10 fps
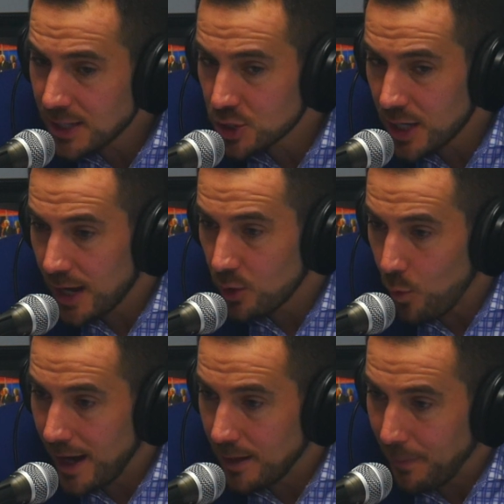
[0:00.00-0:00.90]
he actually
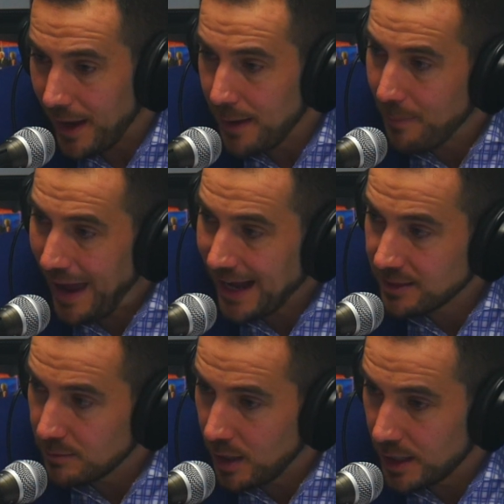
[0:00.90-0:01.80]
had a way to pay
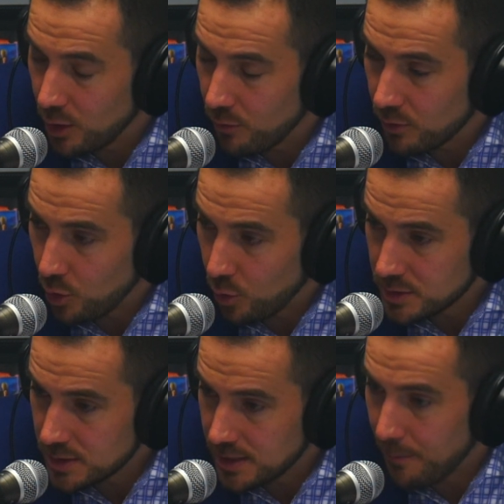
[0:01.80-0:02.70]
back the money over a
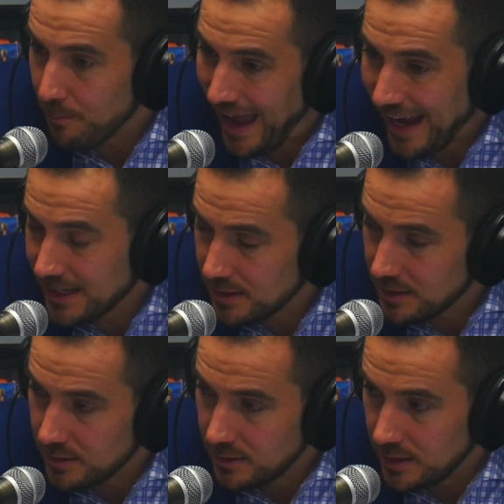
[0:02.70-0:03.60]
course of time back
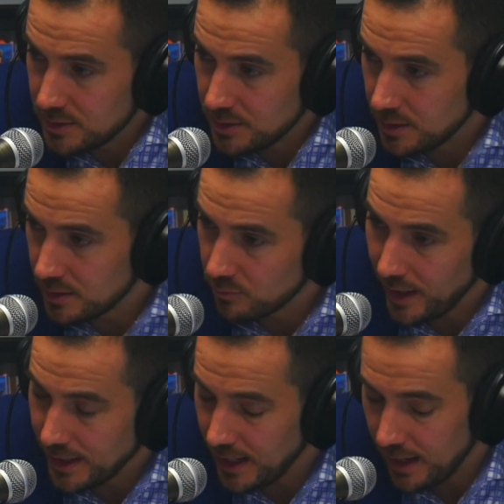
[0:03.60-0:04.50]
into
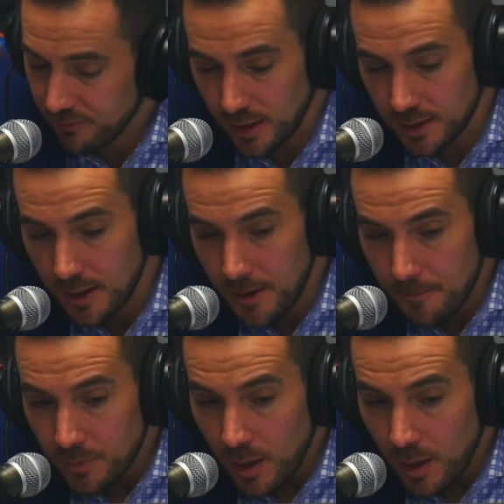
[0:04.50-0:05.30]
the rainy day fund.